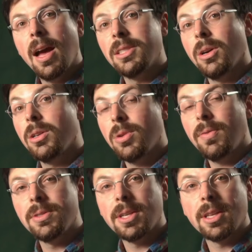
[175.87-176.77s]
As I was
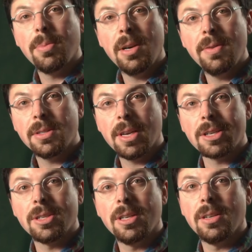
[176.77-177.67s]
referencing in the previous
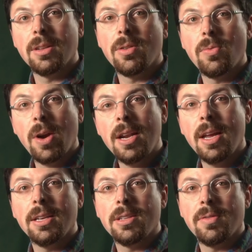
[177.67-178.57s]
section, the right
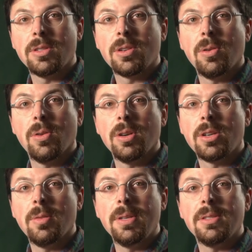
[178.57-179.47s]
hand of this chord
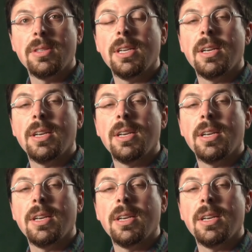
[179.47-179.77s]
could be seen